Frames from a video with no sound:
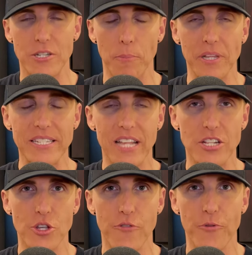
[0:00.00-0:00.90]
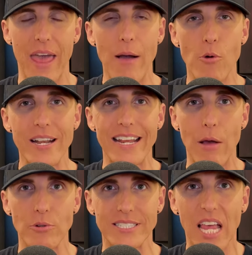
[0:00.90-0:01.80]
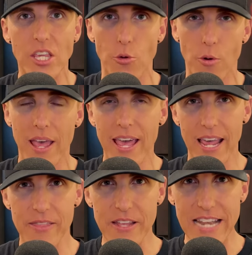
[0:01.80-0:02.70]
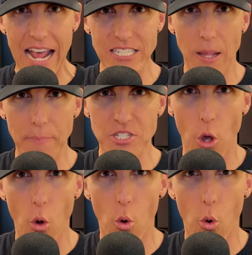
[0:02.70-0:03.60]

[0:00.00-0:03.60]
so please stay tuned for that one, and I will see you in the next episode.